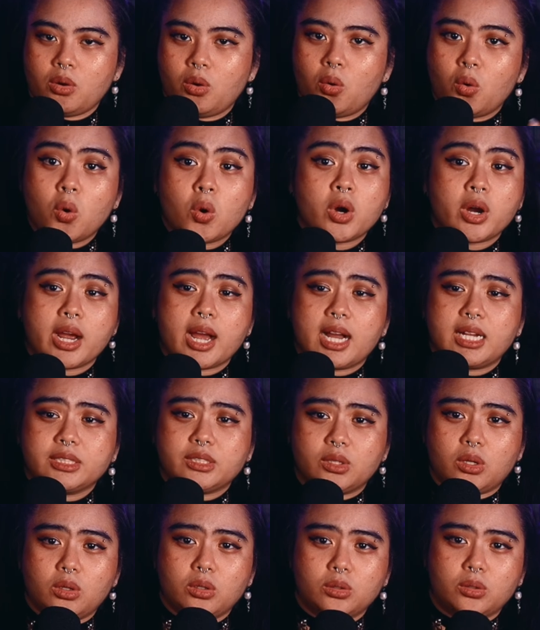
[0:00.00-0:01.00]
Or as
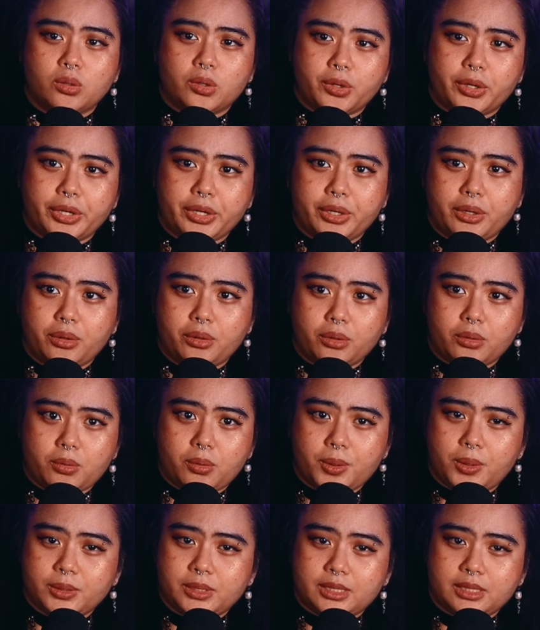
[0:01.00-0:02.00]
Olgorio
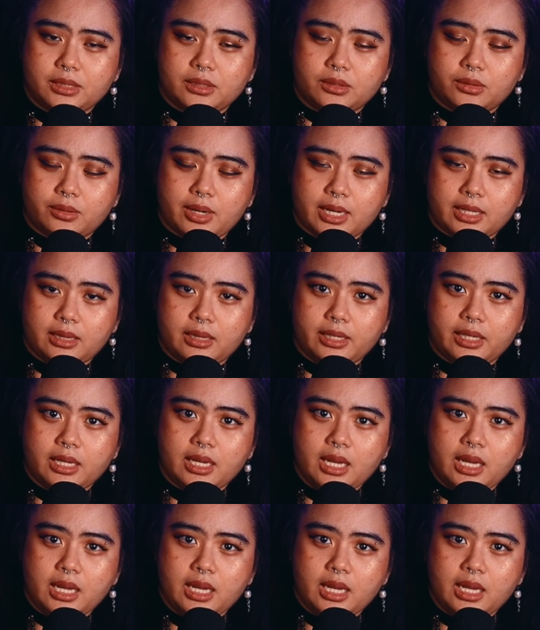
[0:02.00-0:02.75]
quotes it directly,